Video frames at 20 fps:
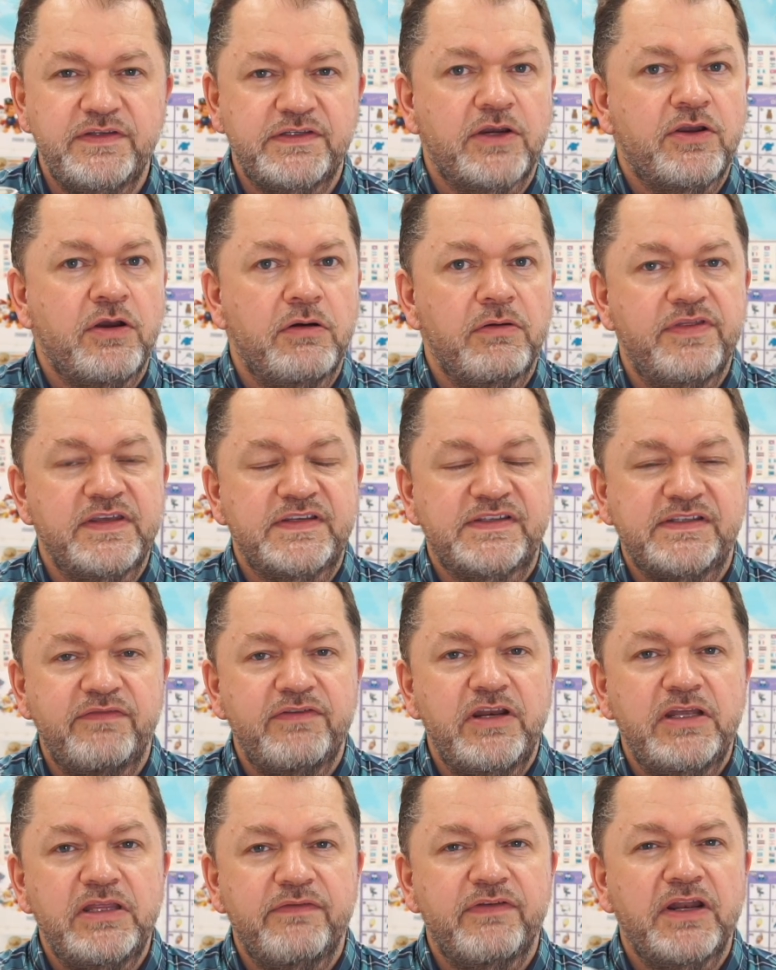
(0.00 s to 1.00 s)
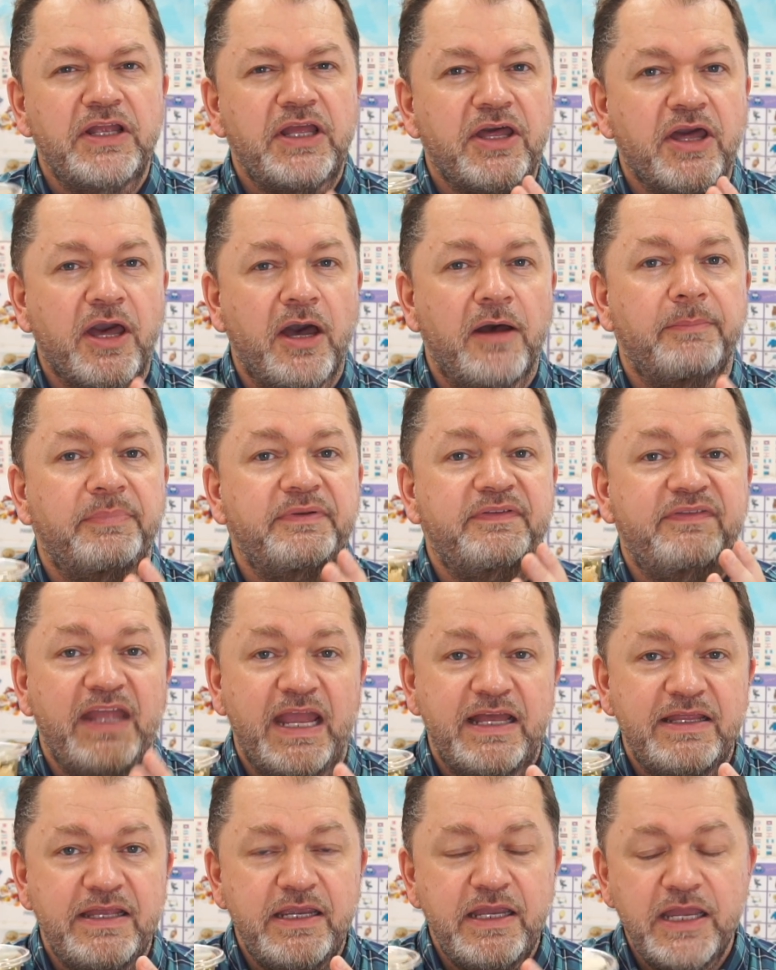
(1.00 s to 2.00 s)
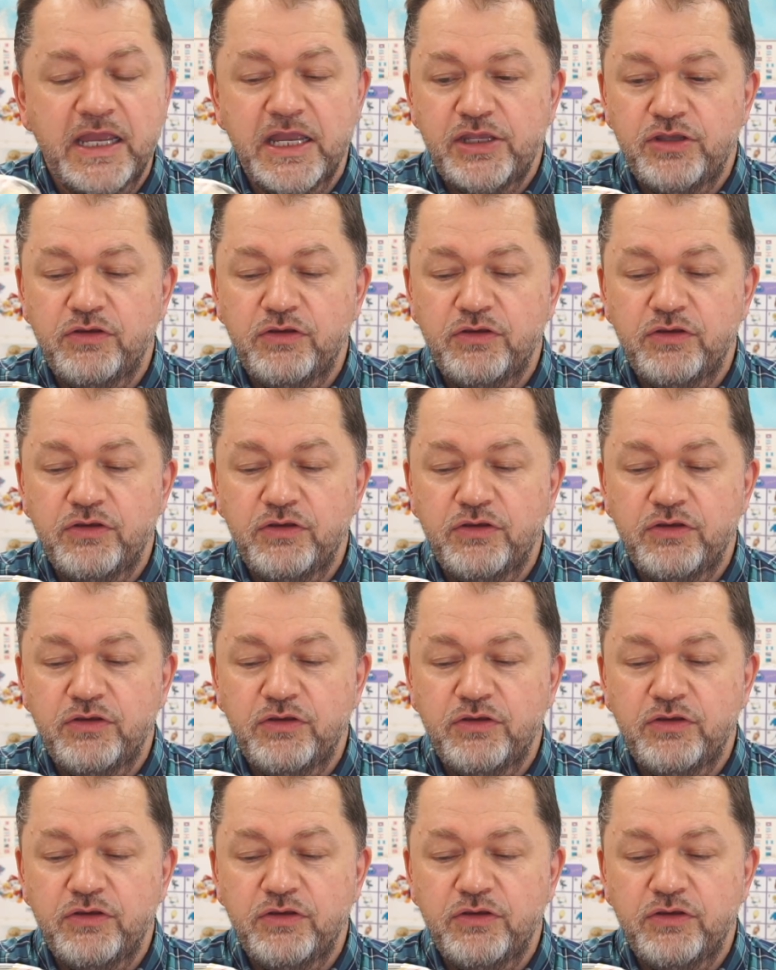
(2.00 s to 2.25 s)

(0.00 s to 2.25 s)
are called the 7-Eleven Cup Deli.